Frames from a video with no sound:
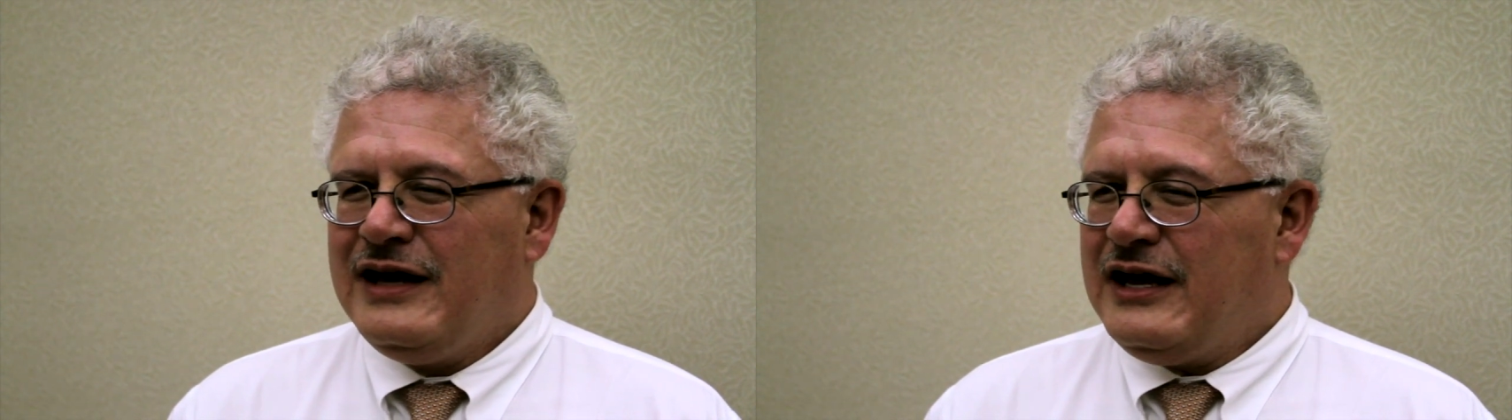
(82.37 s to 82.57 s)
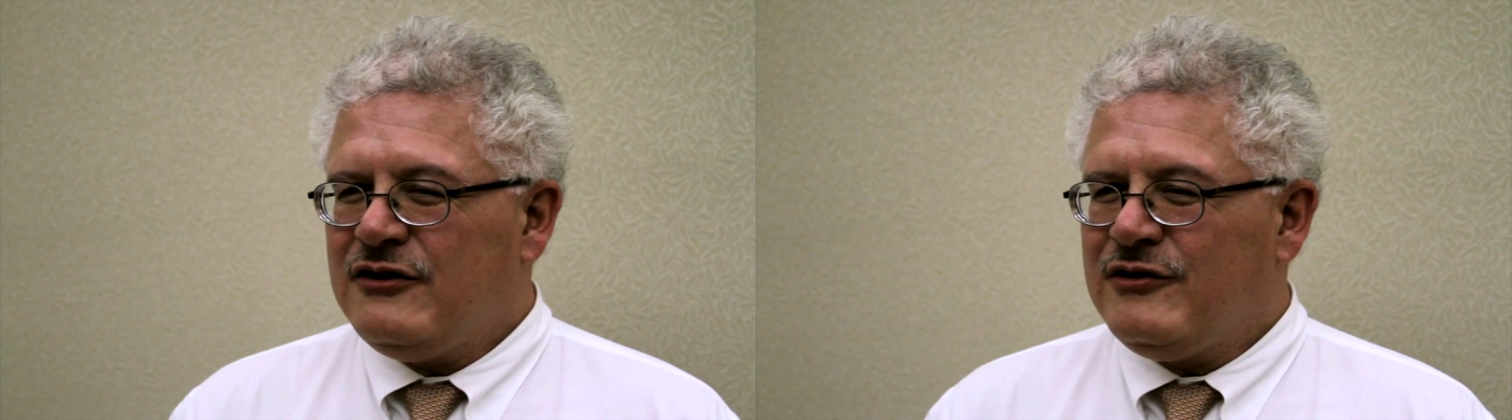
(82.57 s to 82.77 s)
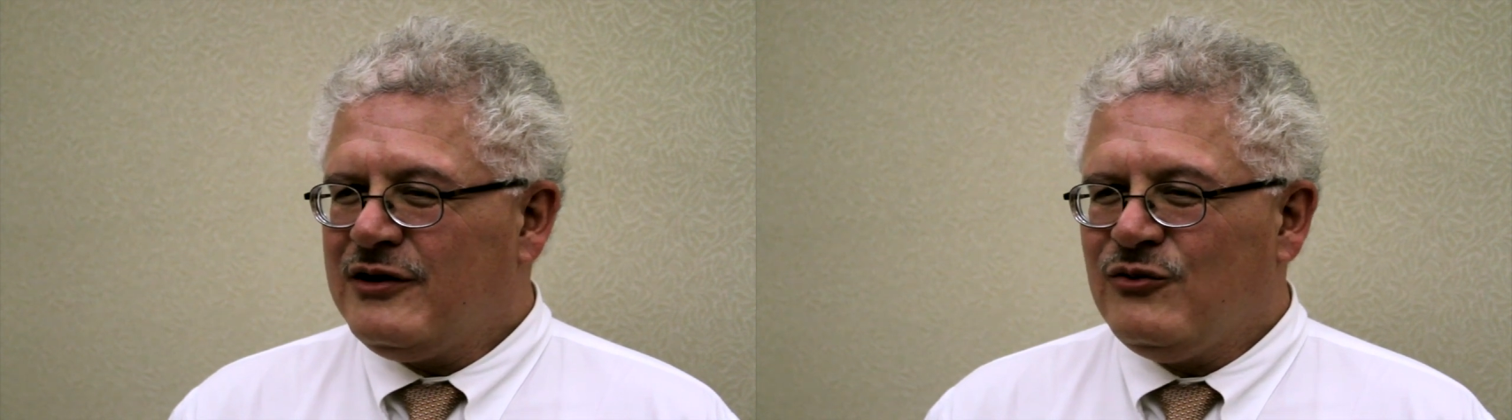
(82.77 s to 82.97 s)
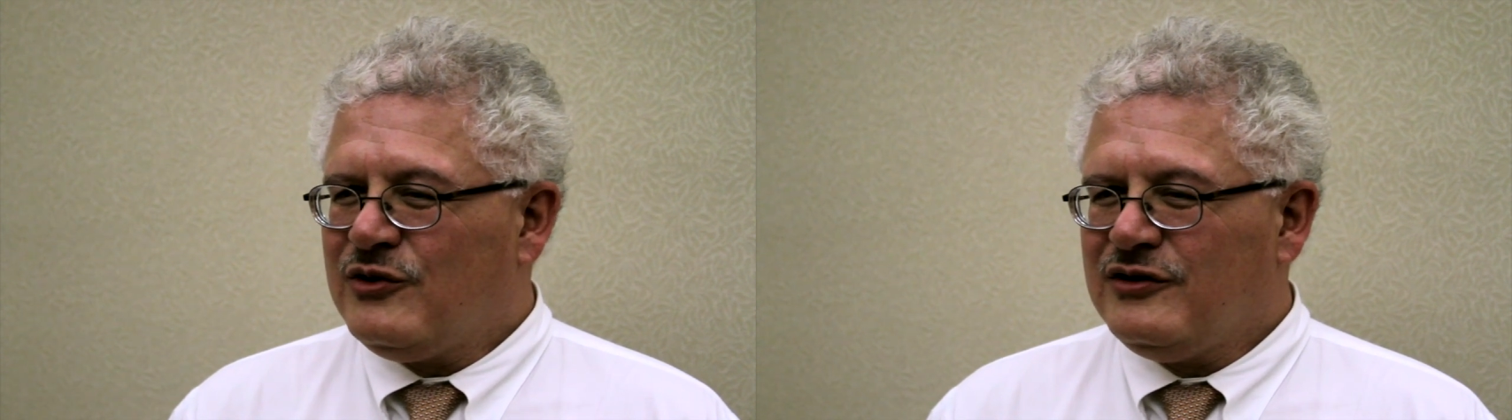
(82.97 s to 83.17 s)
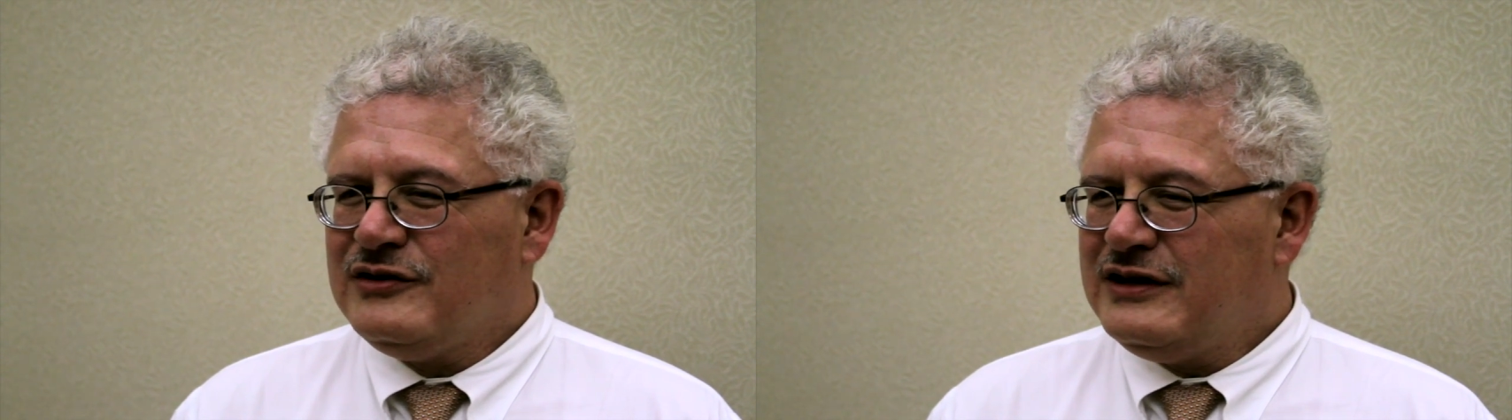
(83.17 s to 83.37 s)
entering a
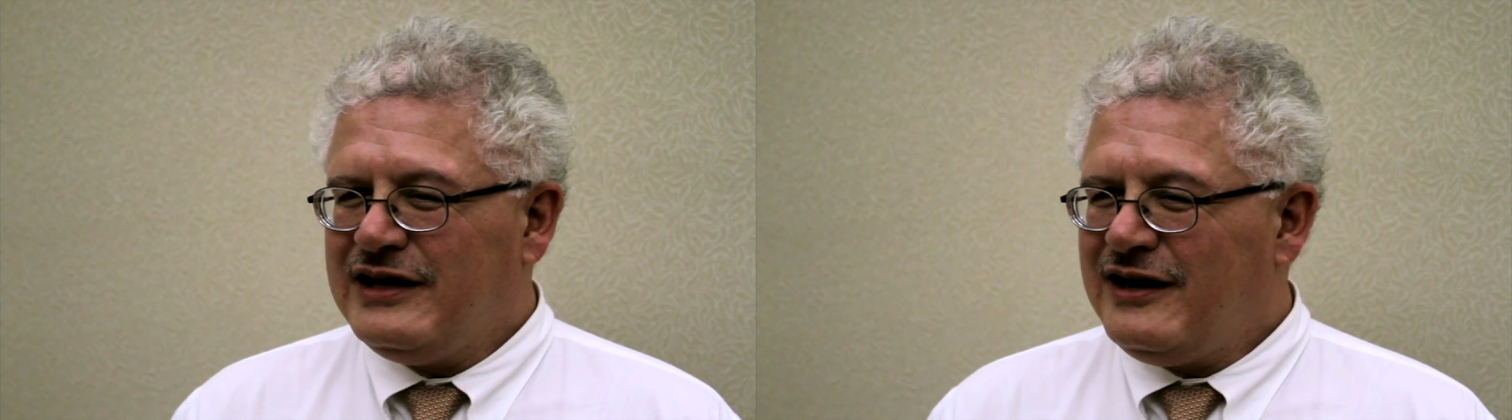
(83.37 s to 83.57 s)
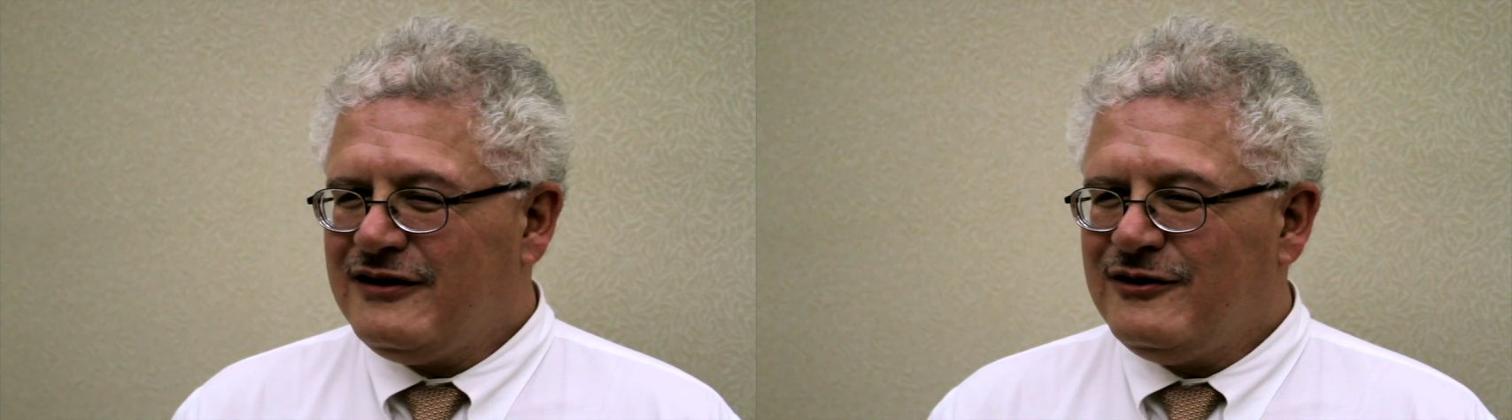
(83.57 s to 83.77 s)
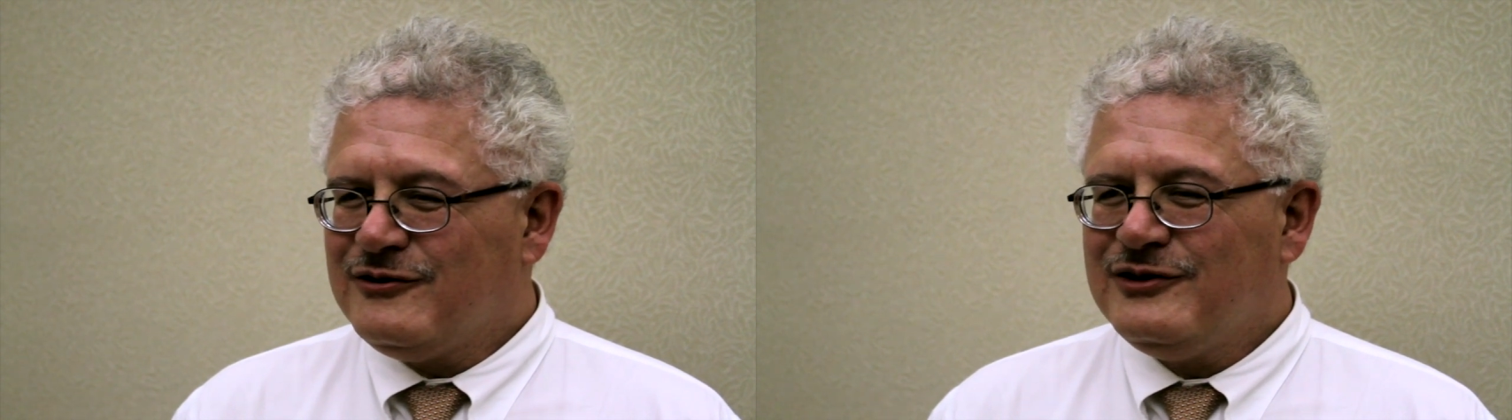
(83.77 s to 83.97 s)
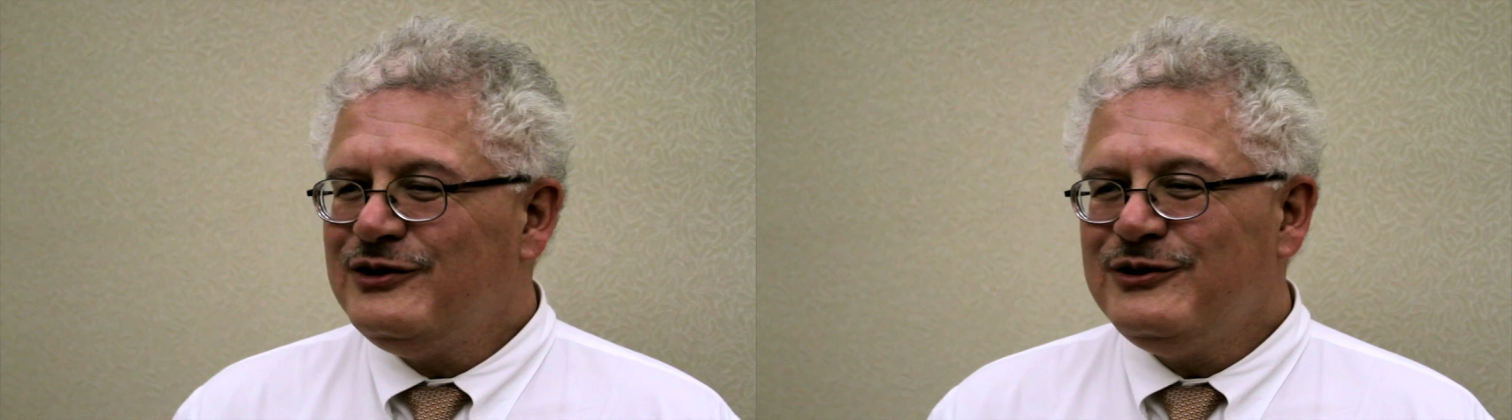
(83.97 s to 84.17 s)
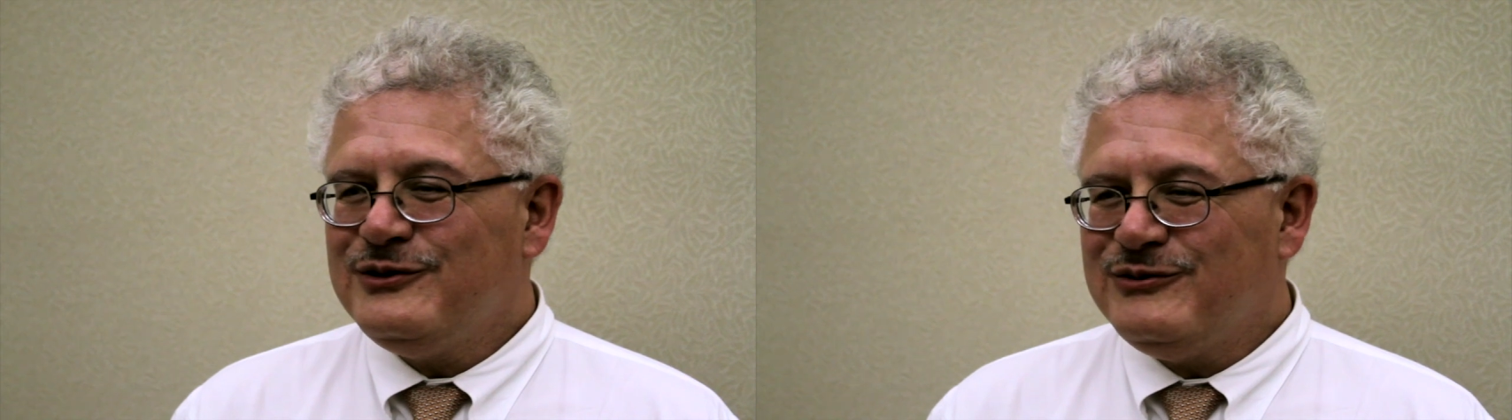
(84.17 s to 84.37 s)
world that they had no clue